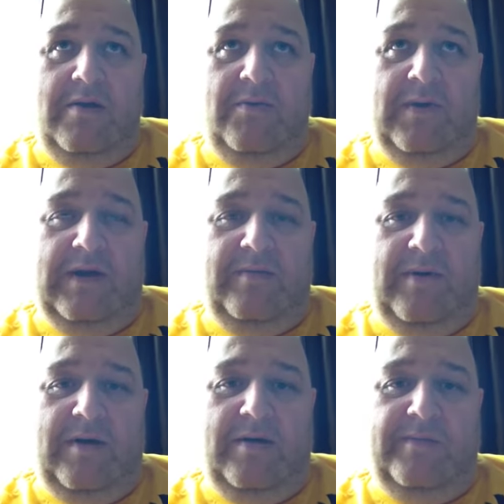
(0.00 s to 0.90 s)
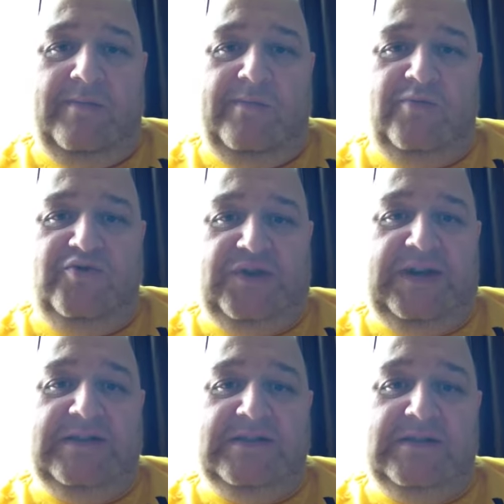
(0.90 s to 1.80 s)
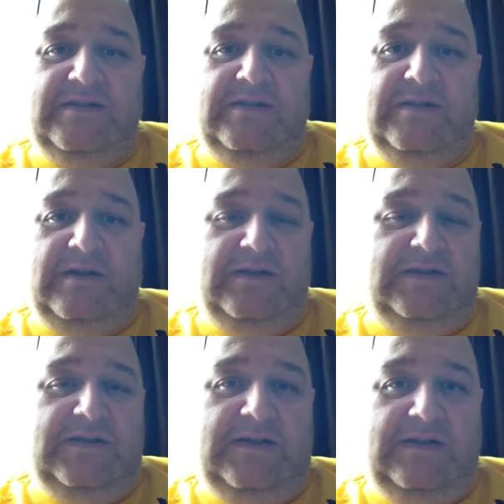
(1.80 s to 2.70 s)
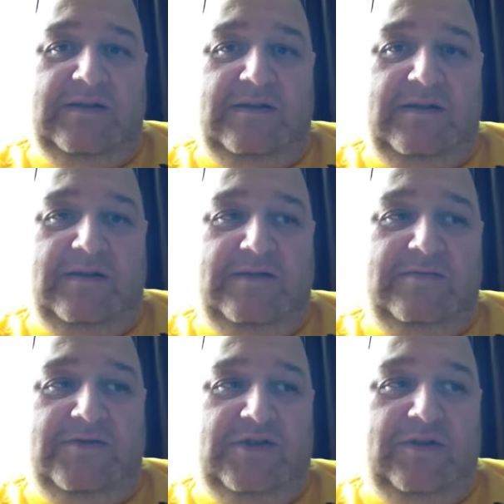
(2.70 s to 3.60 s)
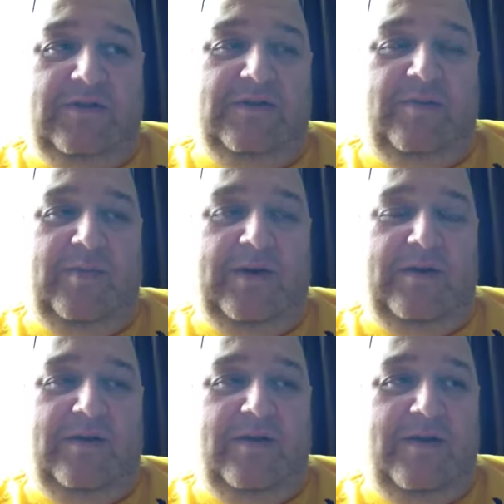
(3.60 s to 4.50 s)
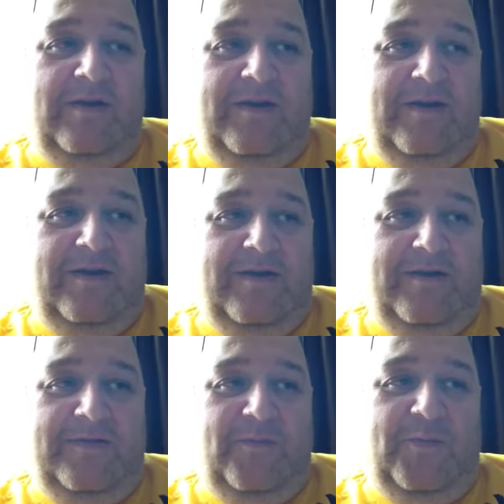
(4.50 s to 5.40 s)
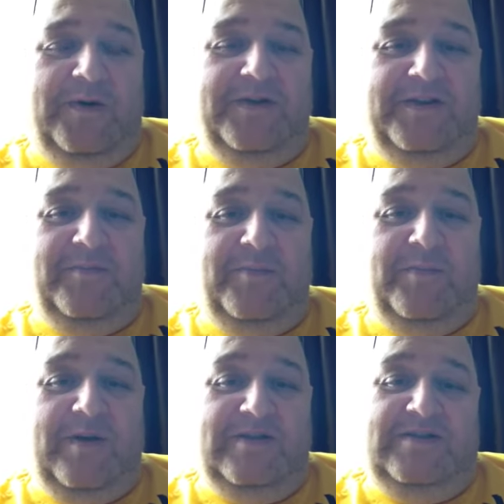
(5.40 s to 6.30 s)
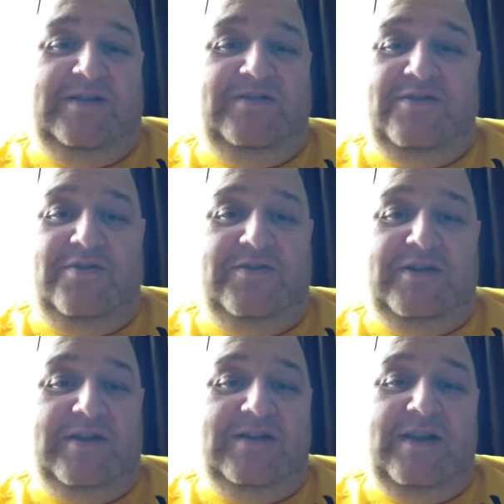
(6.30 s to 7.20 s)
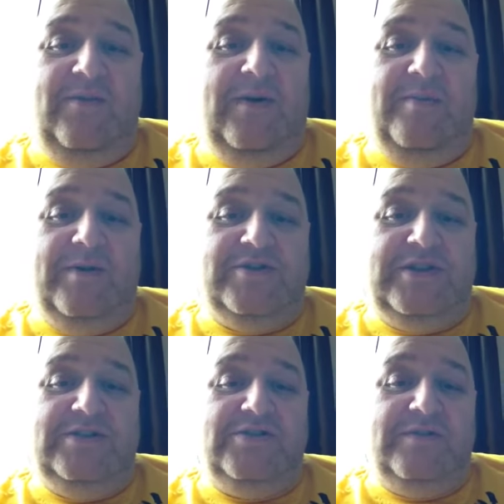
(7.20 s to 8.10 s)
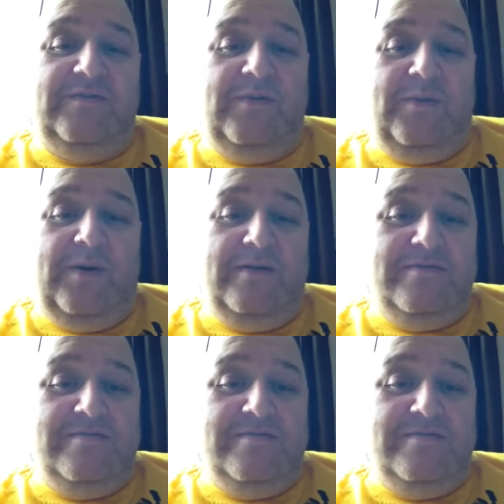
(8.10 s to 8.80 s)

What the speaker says: one of my drains. I said to her, like, she looked a bit worried, but I says, you know, you can take one of my drains out if you want.